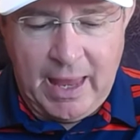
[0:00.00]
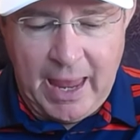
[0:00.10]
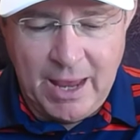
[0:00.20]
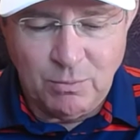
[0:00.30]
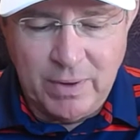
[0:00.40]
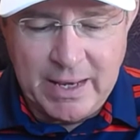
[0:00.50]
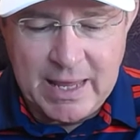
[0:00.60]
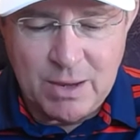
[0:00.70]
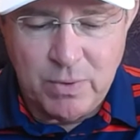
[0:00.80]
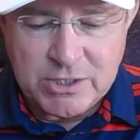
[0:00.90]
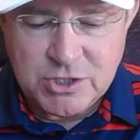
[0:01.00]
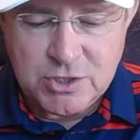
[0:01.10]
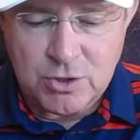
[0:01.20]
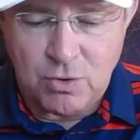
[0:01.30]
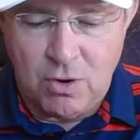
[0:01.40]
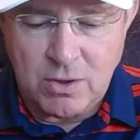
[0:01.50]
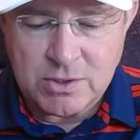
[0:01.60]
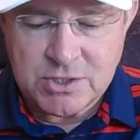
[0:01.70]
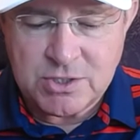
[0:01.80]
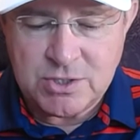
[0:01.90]
And when he wished to
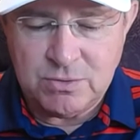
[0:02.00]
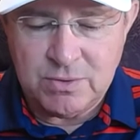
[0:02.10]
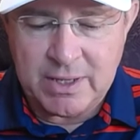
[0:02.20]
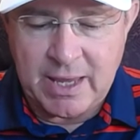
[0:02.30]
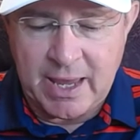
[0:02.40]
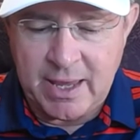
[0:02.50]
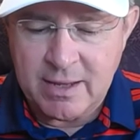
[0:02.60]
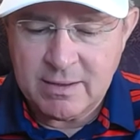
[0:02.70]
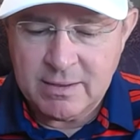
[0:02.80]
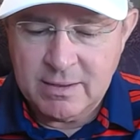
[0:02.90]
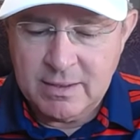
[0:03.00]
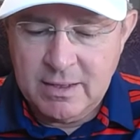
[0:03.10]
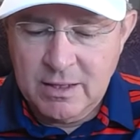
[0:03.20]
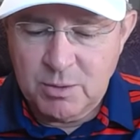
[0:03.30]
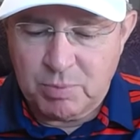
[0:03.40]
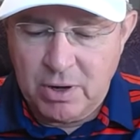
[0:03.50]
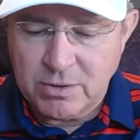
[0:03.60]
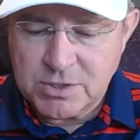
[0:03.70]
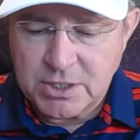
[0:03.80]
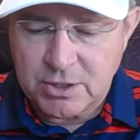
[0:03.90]
cross to Achaia, the
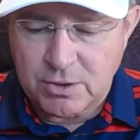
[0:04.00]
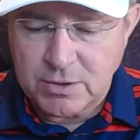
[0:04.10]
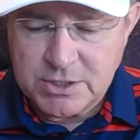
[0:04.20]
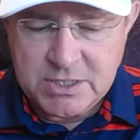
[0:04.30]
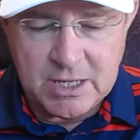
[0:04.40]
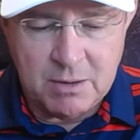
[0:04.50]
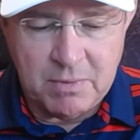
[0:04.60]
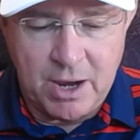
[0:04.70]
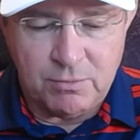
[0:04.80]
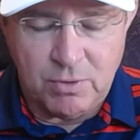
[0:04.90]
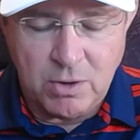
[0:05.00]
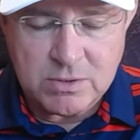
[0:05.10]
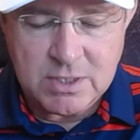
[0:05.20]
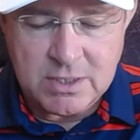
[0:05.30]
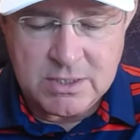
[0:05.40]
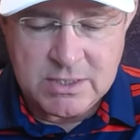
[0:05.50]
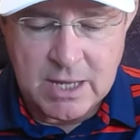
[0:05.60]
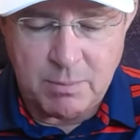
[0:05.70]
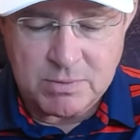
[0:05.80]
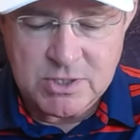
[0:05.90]
brothers encouraged him and wrote to the
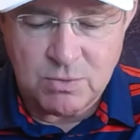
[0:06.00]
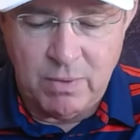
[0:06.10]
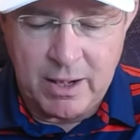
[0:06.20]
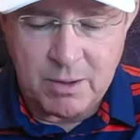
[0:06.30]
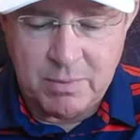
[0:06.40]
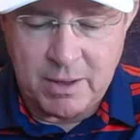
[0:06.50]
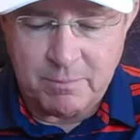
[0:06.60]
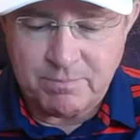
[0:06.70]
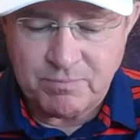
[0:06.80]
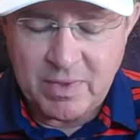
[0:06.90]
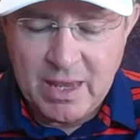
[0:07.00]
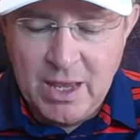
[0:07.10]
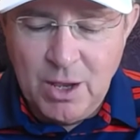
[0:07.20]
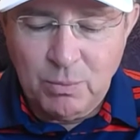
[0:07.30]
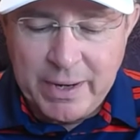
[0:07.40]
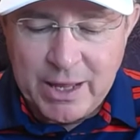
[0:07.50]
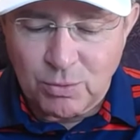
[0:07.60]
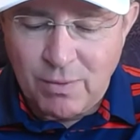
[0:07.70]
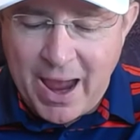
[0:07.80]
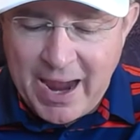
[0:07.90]
disciples to welcome him. When he
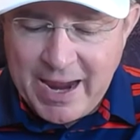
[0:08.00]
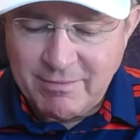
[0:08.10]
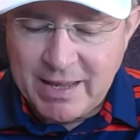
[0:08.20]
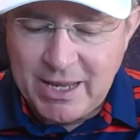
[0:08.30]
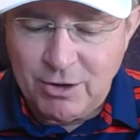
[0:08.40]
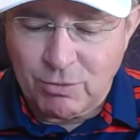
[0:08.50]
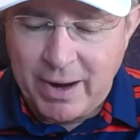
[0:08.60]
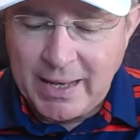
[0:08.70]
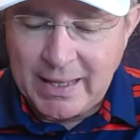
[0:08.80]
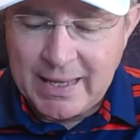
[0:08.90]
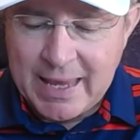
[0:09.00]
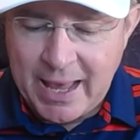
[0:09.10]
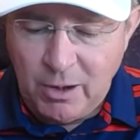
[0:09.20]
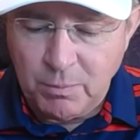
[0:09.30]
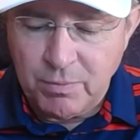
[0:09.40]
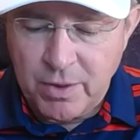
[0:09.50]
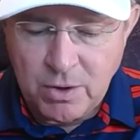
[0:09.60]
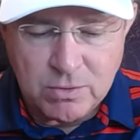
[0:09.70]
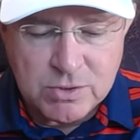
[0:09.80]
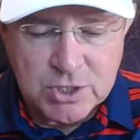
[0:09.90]
arrived, he greatly helped
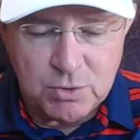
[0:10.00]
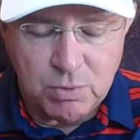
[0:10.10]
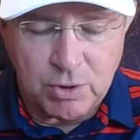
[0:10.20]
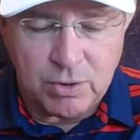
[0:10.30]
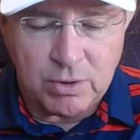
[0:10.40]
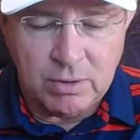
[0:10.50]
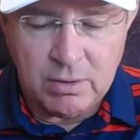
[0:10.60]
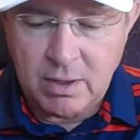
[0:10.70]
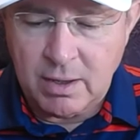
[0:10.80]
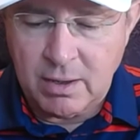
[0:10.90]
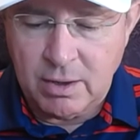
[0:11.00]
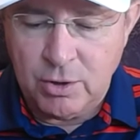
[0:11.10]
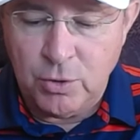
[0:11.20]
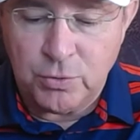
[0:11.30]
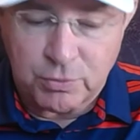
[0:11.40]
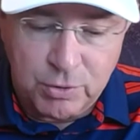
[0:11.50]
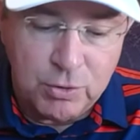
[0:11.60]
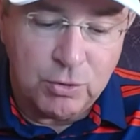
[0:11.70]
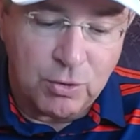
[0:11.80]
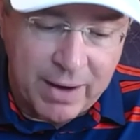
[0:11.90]
those who
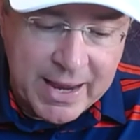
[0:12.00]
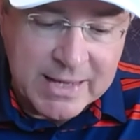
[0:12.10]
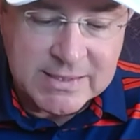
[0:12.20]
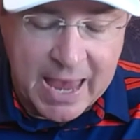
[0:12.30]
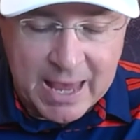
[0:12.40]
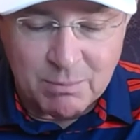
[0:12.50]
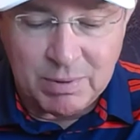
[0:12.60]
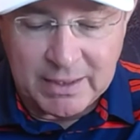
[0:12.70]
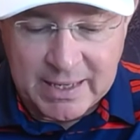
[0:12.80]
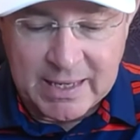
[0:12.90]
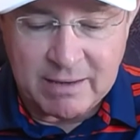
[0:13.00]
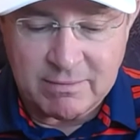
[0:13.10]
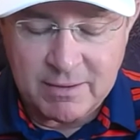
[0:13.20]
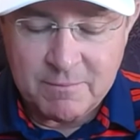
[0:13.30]
through grace had believed.